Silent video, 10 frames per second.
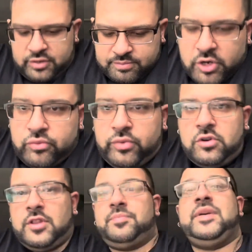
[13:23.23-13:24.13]
But with
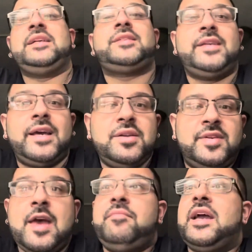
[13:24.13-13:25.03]
all that being said,
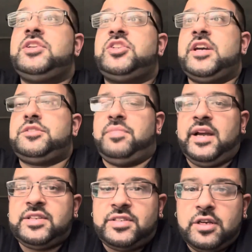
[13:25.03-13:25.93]
Dead Man's Chest by
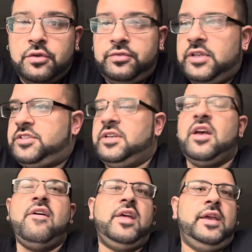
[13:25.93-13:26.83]
itself, listen,
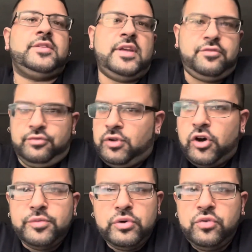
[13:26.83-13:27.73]
it's a
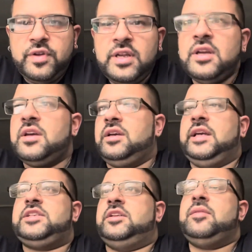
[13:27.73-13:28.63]
flawed movie.
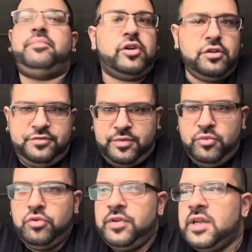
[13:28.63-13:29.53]
It's an imperfect
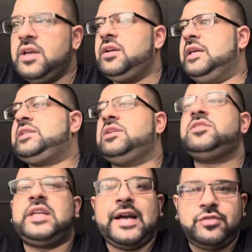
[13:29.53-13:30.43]
movie. It
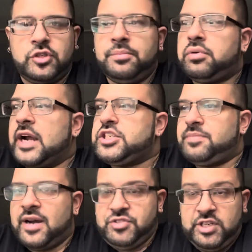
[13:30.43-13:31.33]
does have some bright
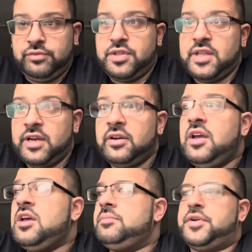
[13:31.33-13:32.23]
spots here and there,
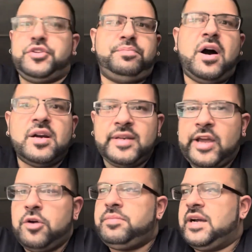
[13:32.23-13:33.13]
but is bogged
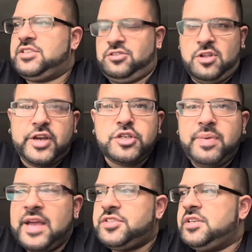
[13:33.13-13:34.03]
down by sluggish
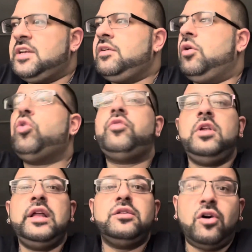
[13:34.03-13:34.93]
pacing,
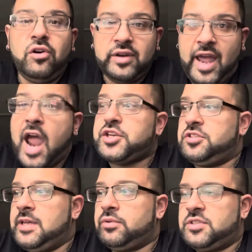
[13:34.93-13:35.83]
overly long action
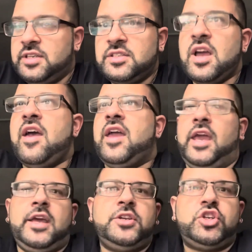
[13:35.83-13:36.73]
sequences,
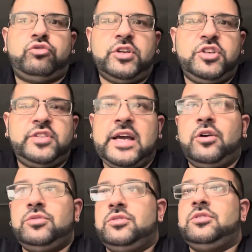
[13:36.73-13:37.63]
and stretches
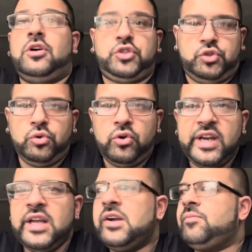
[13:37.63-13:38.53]
out a
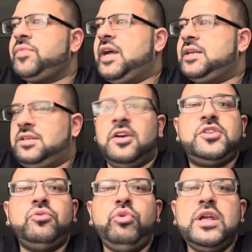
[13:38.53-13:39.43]
story that
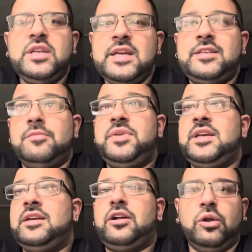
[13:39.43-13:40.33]
doesn't really need to
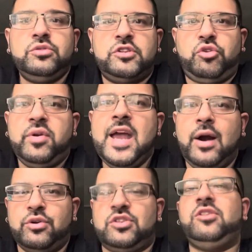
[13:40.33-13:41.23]
be close to 3
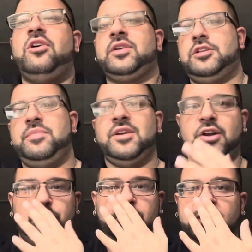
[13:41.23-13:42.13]
hours long, to be
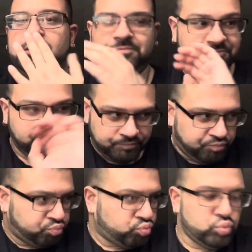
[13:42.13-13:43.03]
honest with you.
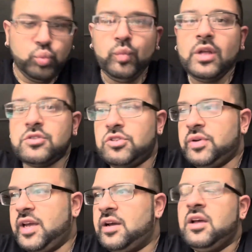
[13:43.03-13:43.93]
So
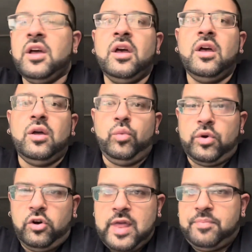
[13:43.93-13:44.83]
yeah, with
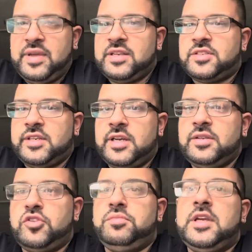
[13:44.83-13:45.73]
all that being said,
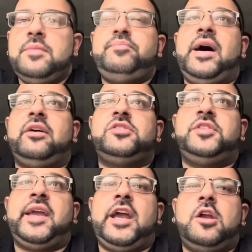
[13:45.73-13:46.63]
to me, Pirates of
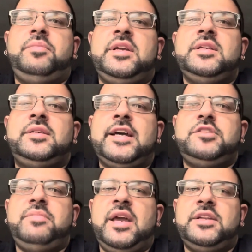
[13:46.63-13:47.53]
the Caribbean Dead
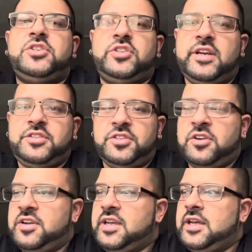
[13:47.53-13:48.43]
Man's Chest is
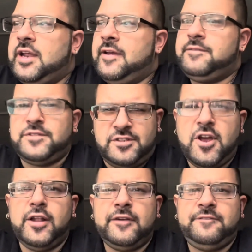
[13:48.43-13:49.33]
going to get a
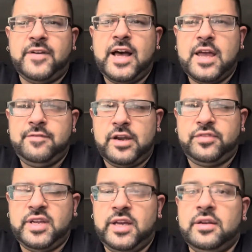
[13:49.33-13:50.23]
solid 5 out of
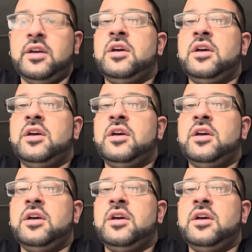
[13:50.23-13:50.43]
10.